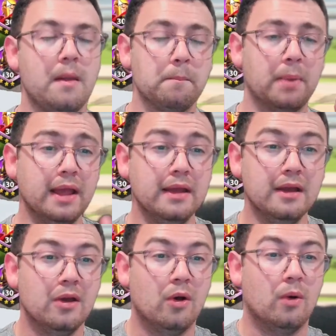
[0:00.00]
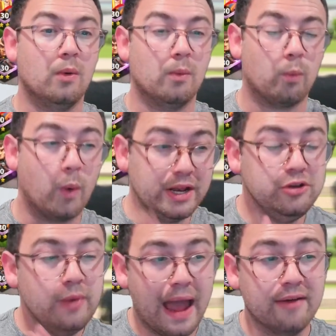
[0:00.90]
But when
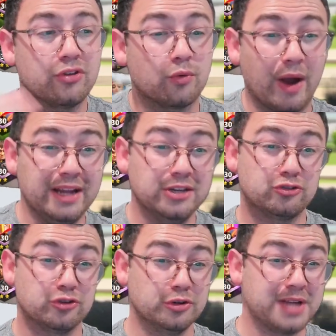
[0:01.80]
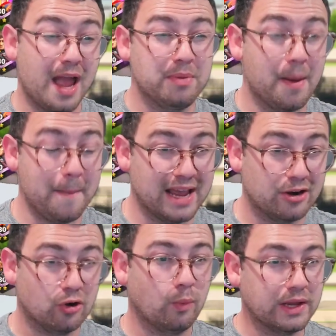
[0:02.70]
you have the right troop type
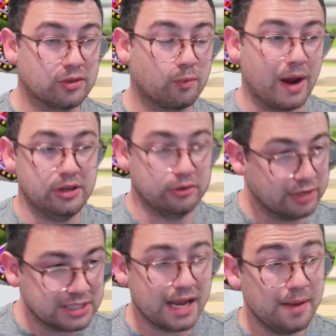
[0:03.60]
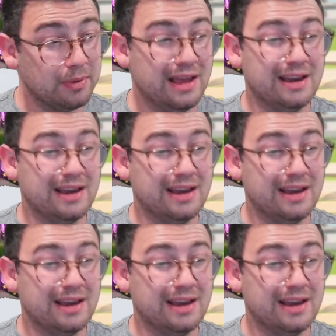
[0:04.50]
commander with the right unit type,